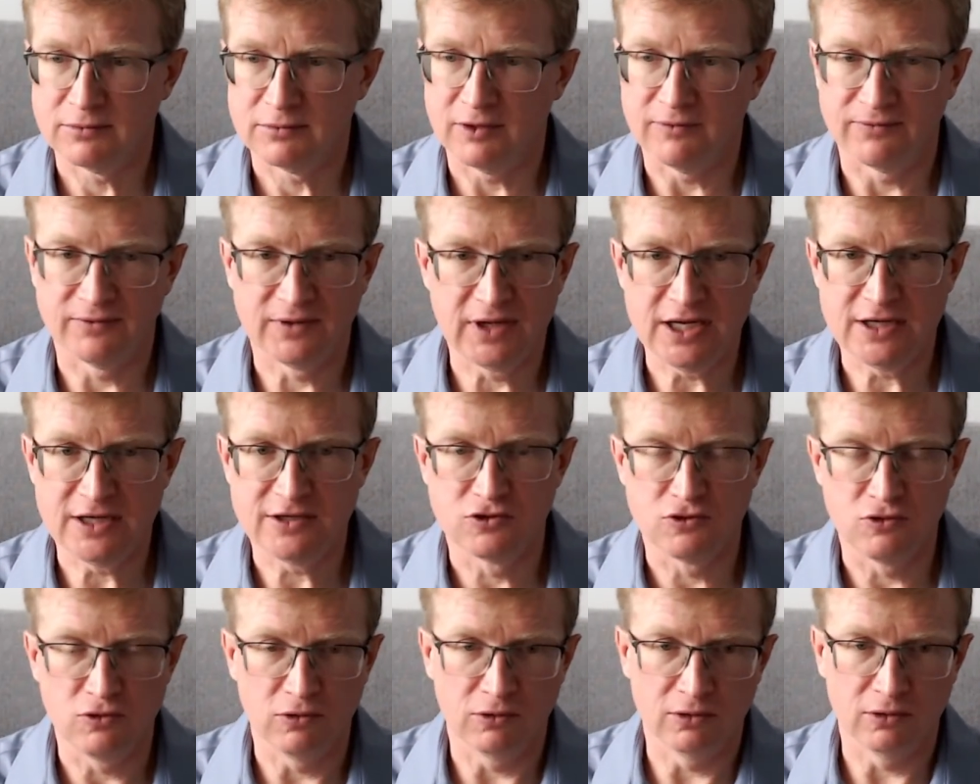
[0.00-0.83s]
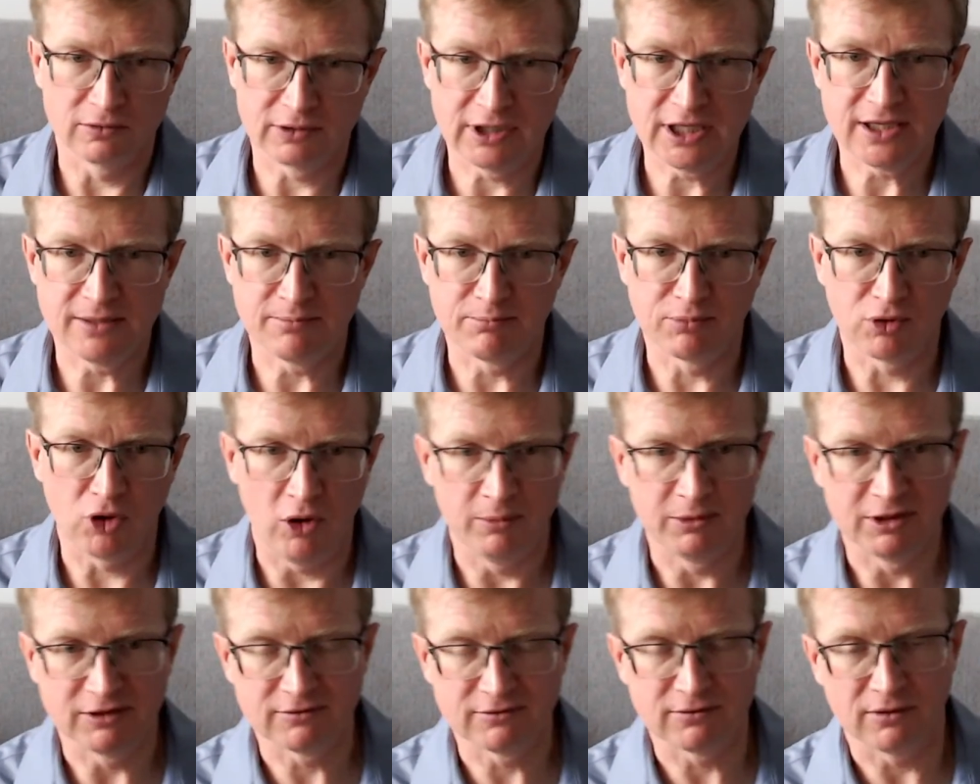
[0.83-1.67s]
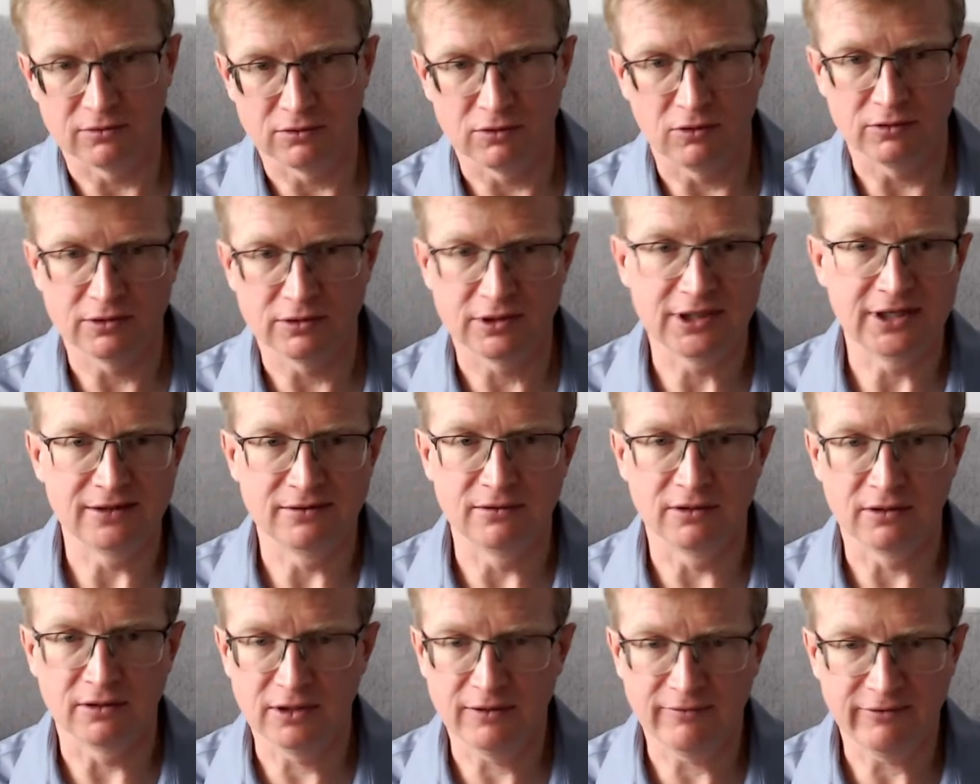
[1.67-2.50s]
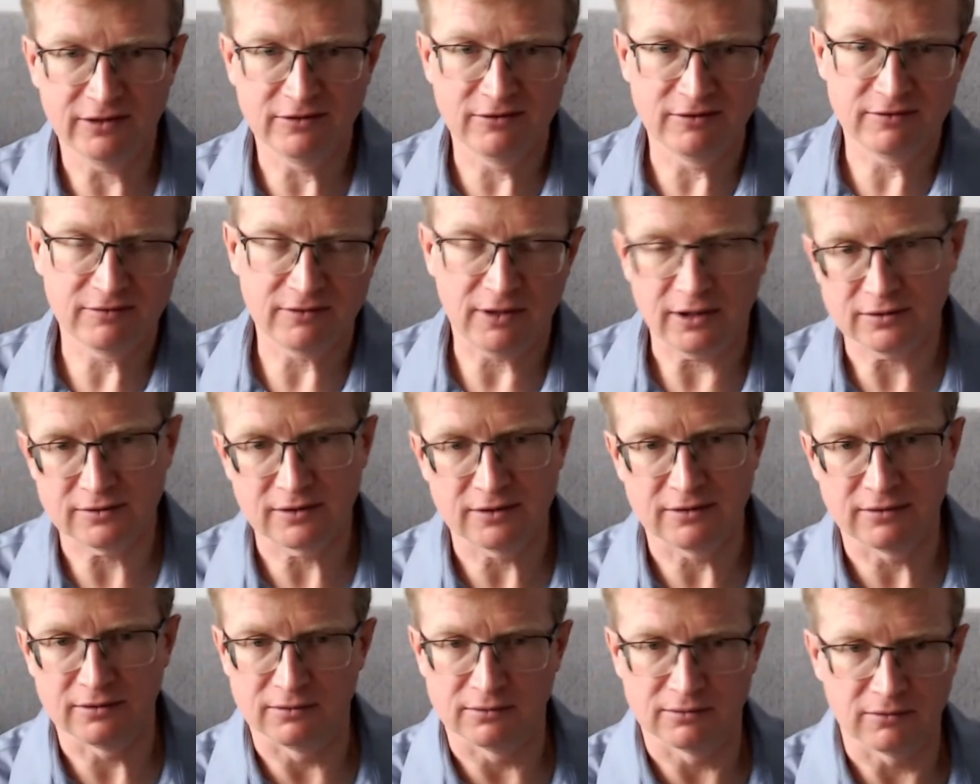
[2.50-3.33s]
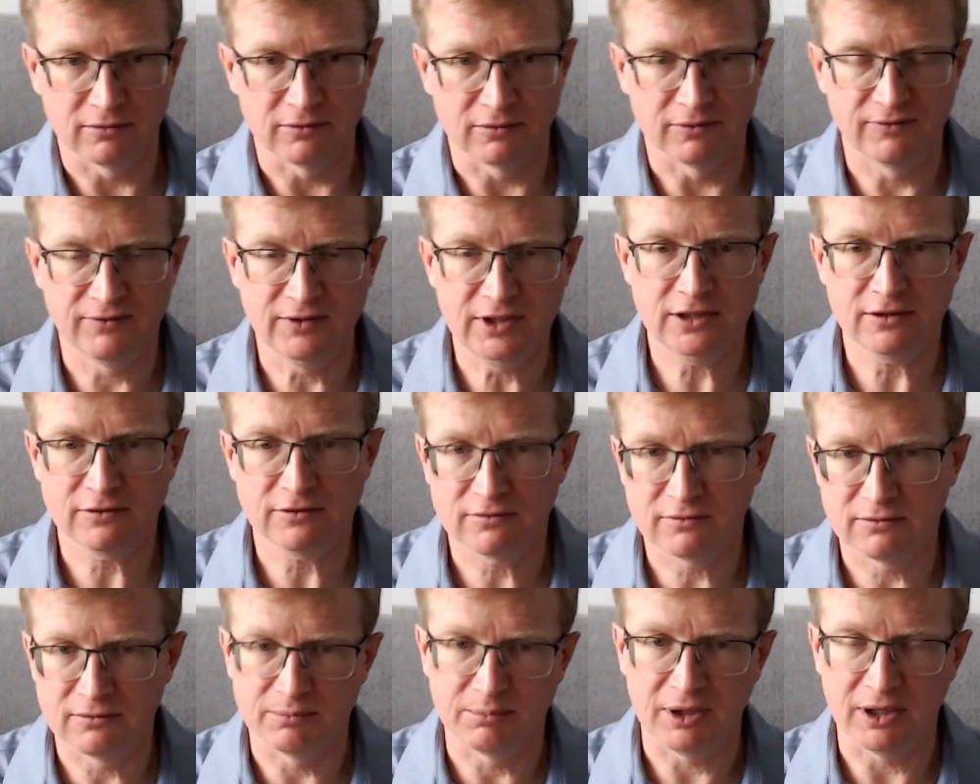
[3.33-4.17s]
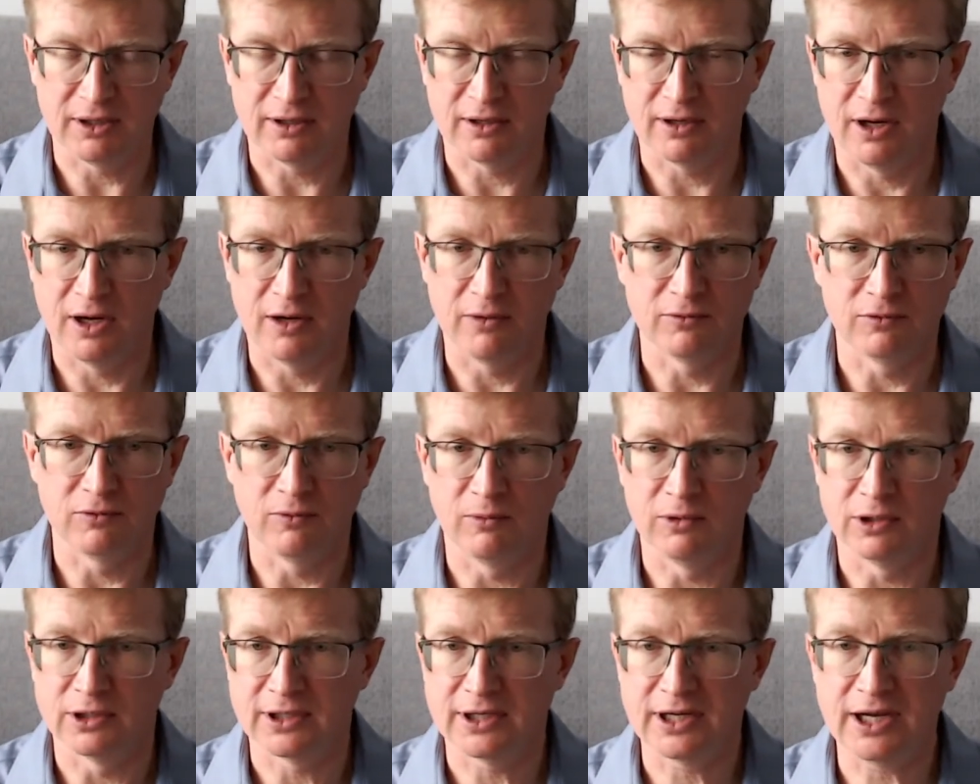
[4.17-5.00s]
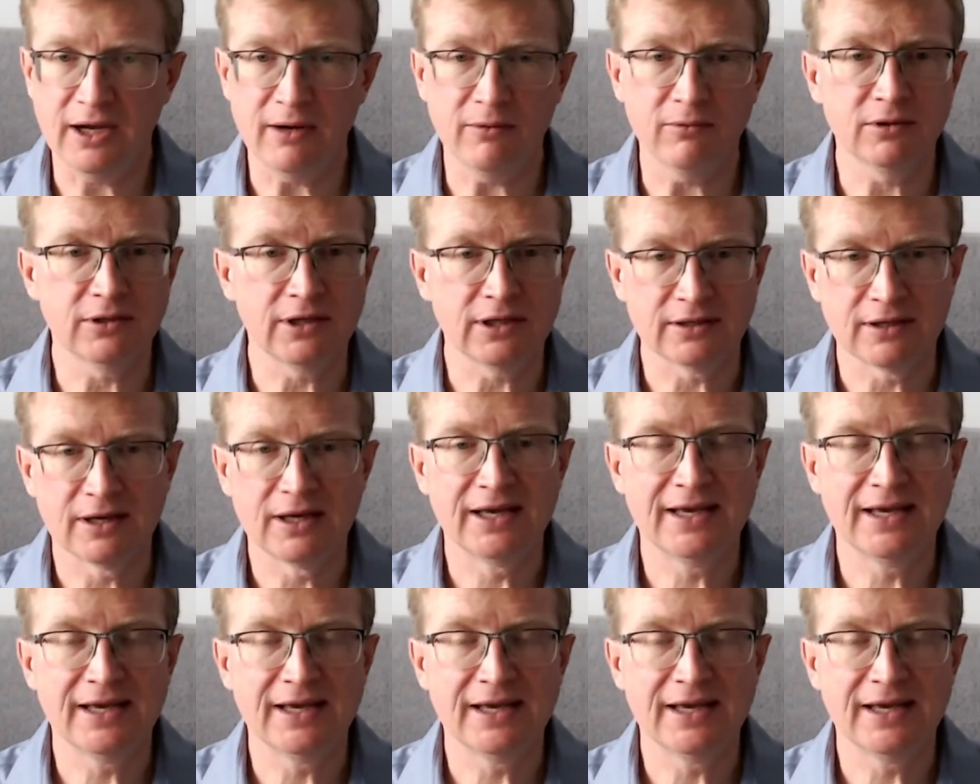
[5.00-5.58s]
things you already promised and not yet delivered, started, not finished, depending on how you want to count it,